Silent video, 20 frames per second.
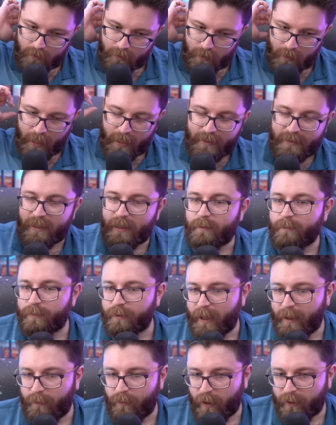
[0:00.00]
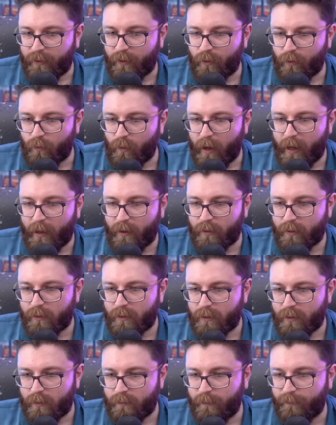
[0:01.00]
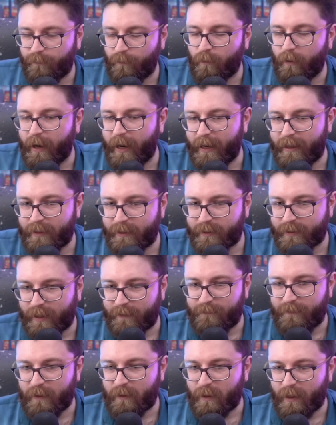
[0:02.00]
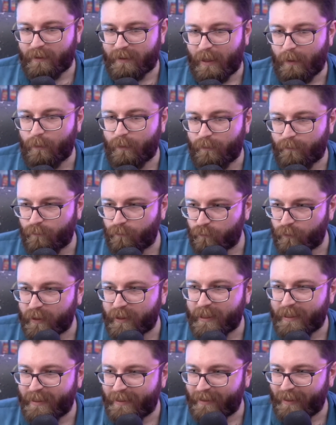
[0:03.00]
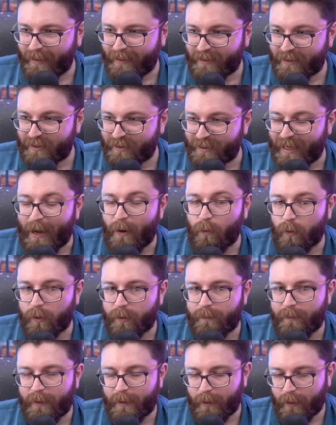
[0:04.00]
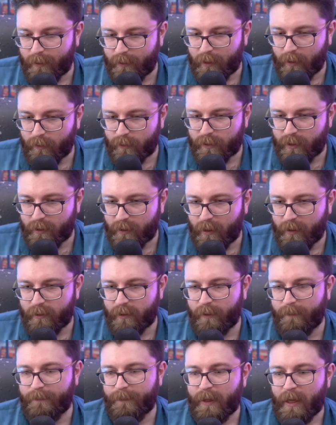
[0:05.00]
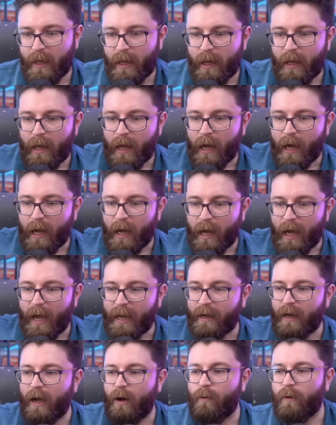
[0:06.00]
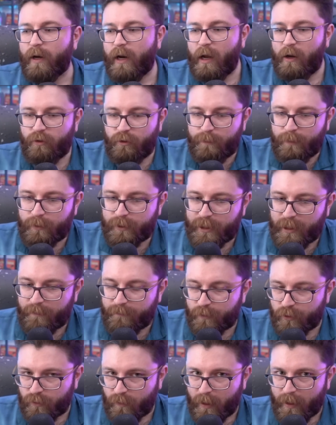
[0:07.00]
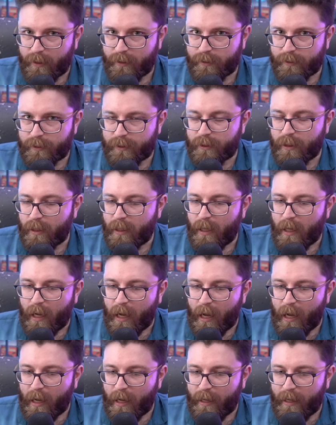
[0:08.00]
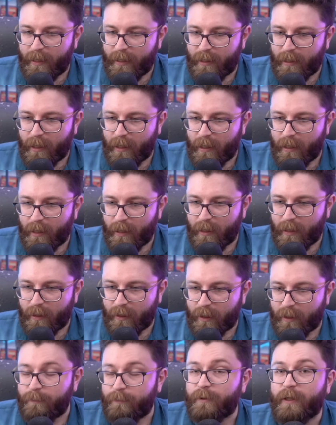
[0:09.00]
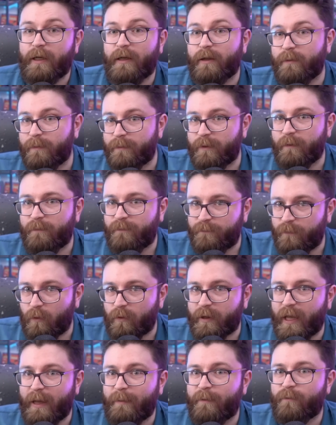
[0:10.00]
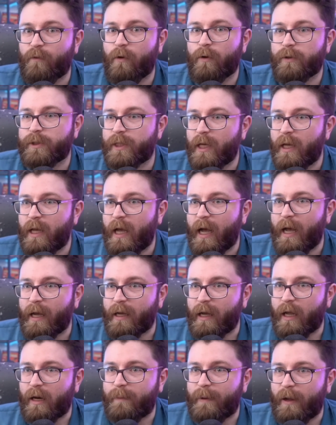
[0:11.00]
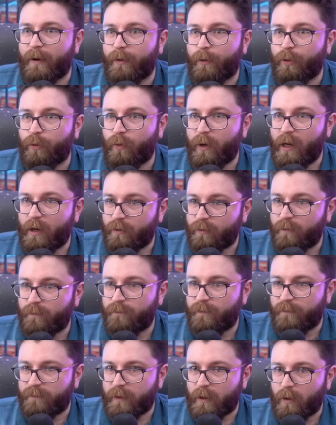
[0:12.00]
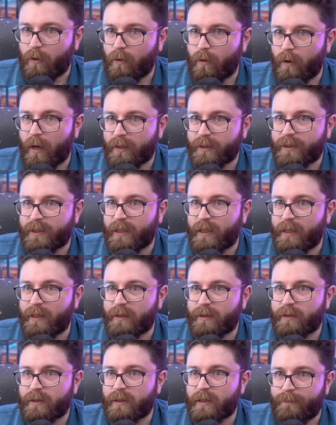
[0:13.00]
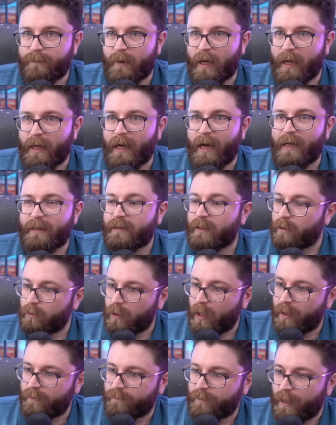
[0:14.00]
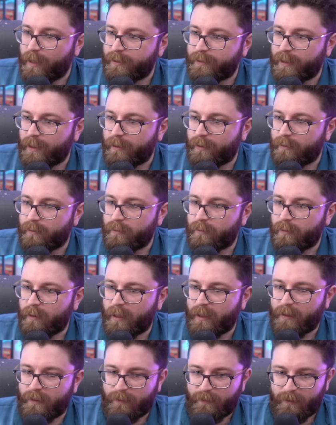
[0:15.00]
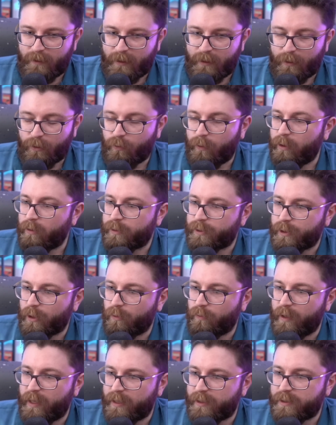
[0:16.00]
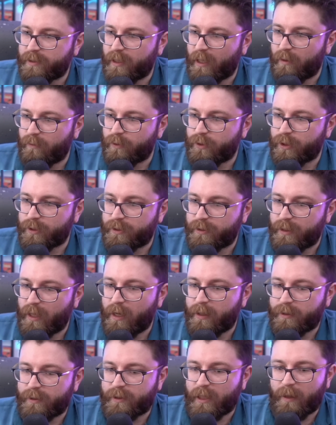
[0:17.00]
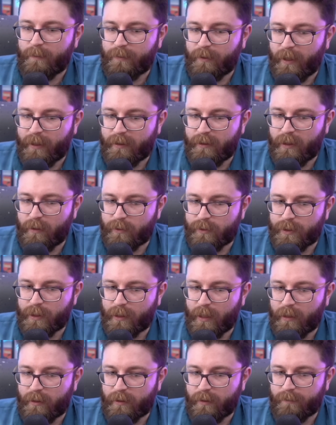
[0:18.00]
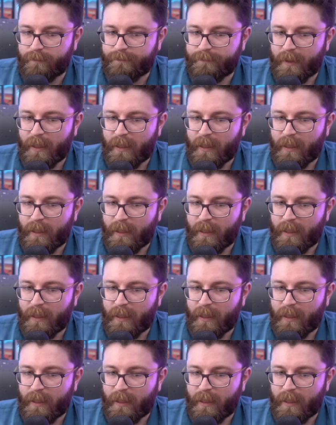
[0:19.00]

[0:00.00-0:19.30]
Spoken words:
and didn't play Breath of the Wild beforehand, because I feel like that would have really like soured me on Tears of the Kingdom. I got 100% of shrines. I completed the full game, of course. I got about 350 Korok seeds. I did a lot of content in the three or so weeks that I was just nonstop playing Tears of the Kingdom.